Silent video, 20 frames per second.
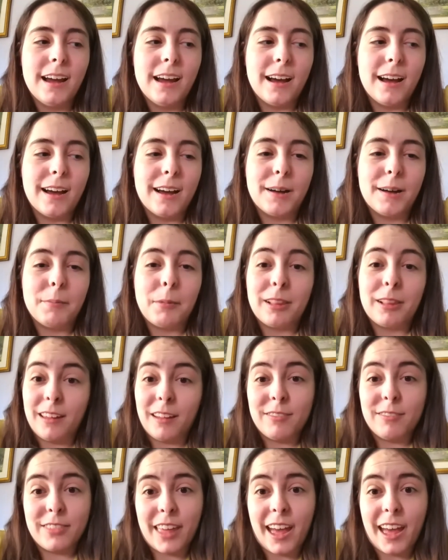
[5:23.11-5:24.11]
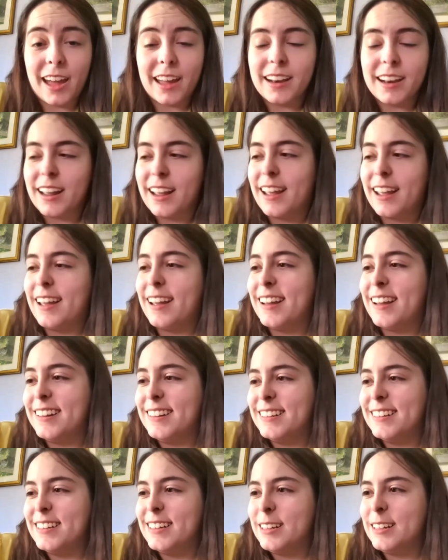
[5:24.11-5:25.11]
love that.
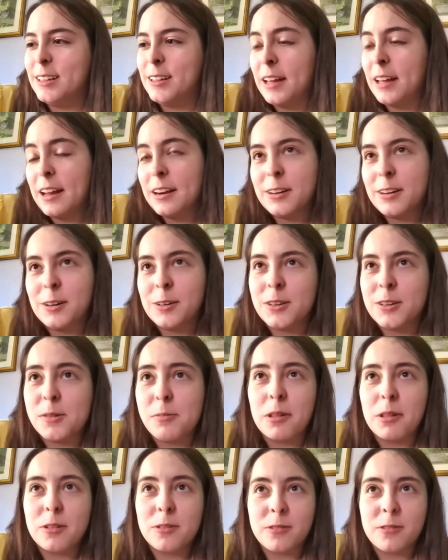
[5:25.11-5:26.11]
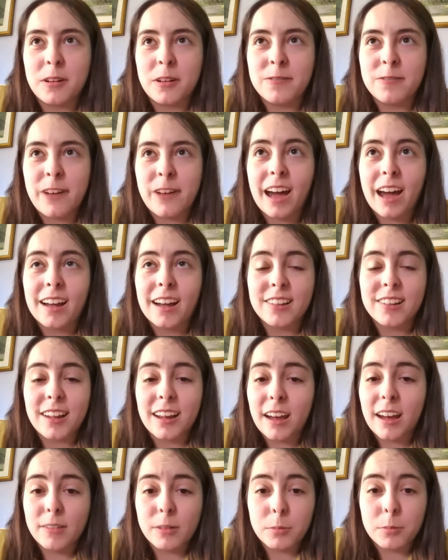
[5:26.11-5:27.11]
And I don't know, some other fun facts. I
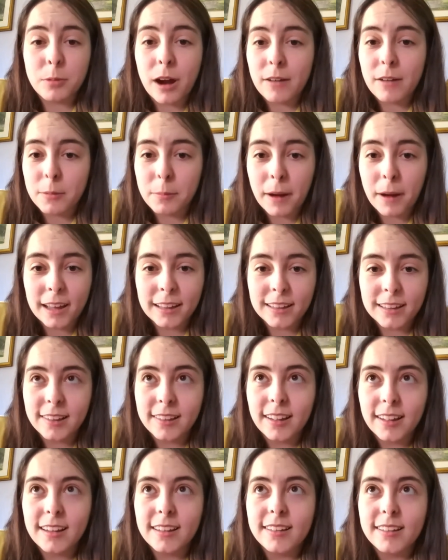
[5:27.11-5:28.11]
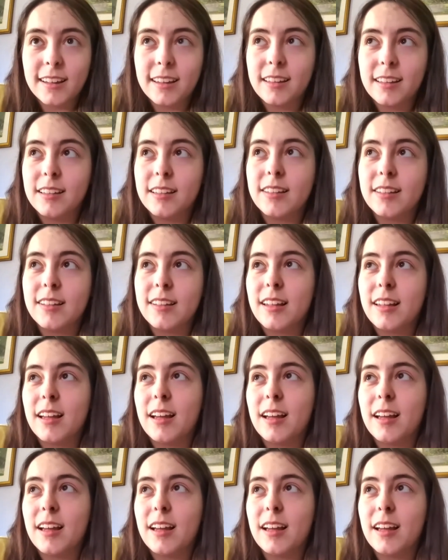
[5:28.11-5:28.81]
have a private pilot's license.